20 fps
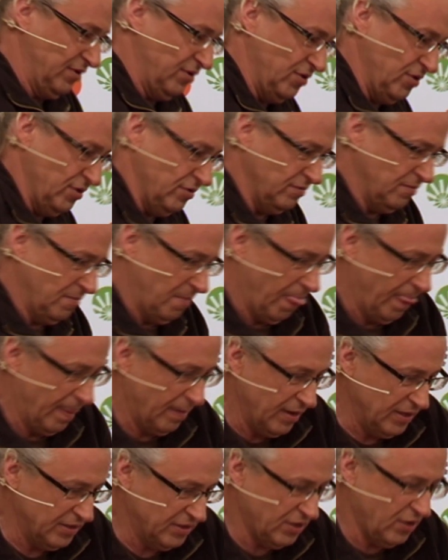you know,
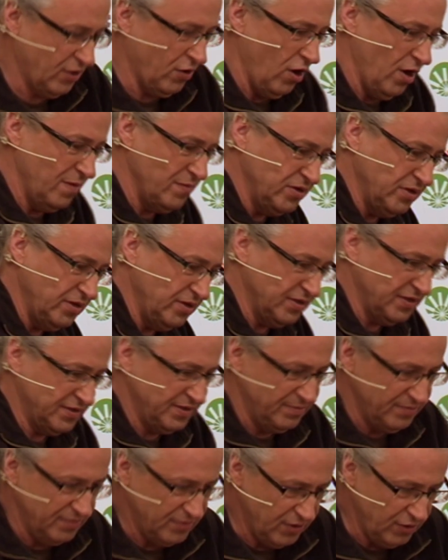and
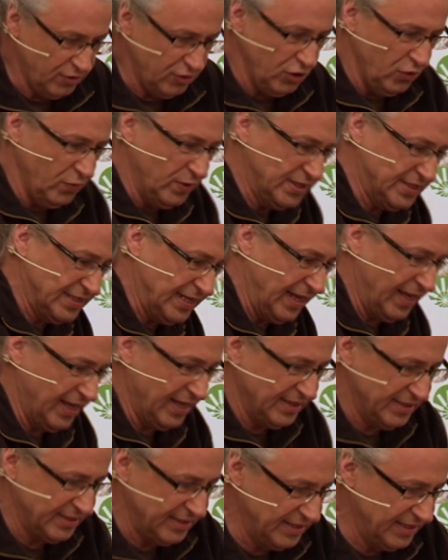communism always
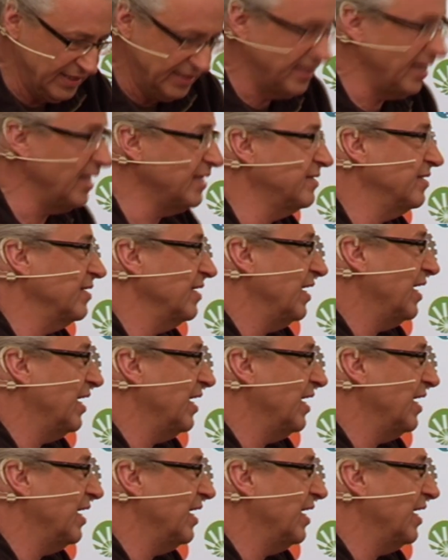land in that